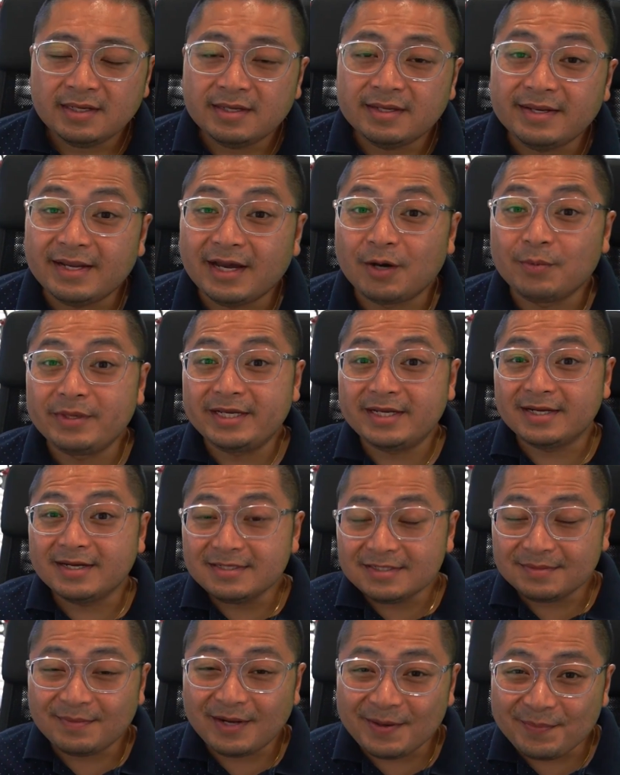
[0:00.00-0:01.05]
Now,
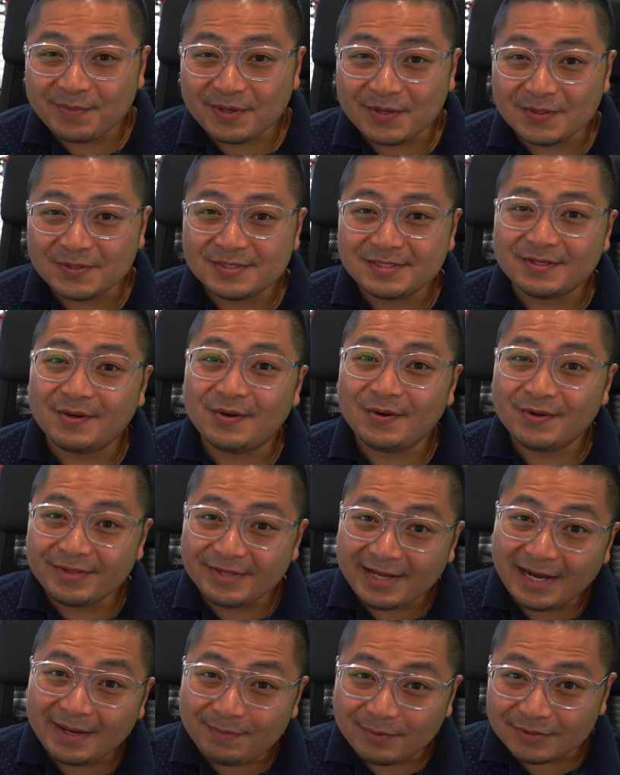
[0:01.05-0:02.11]
because of my post on
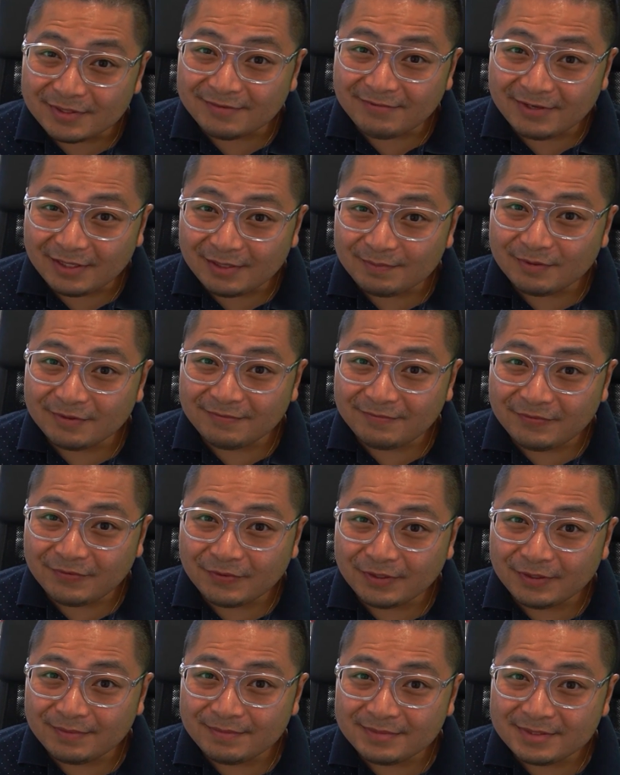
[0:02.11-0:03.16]
the Apple developer
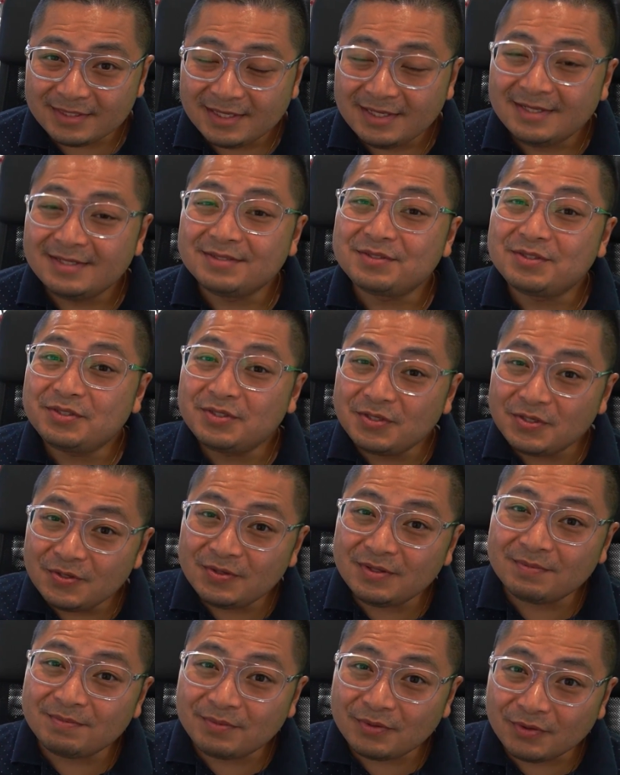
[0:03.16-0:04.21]
forums, two
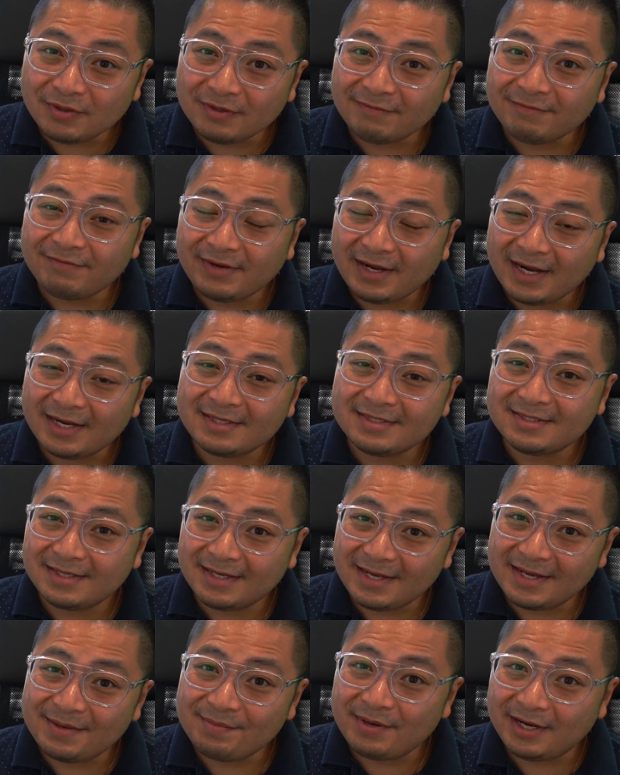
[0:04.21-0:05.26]
important facts
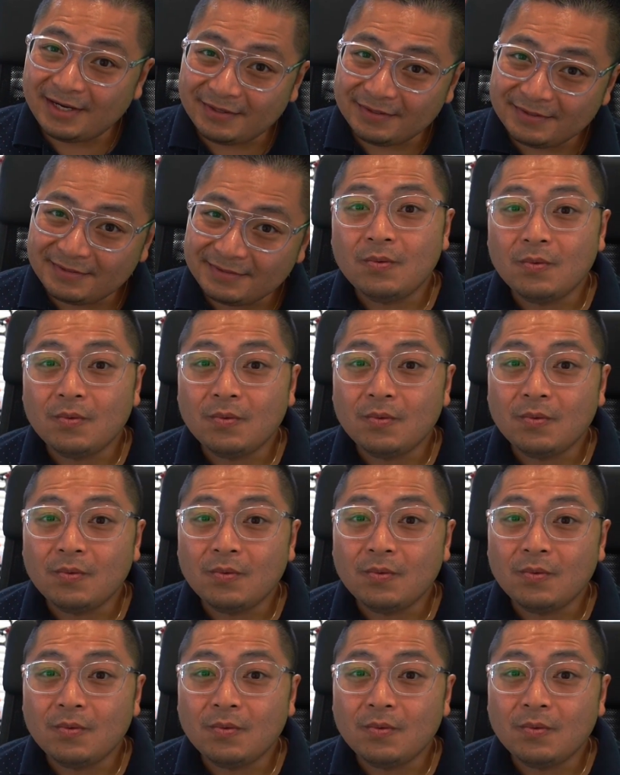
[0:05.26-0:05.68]
came out.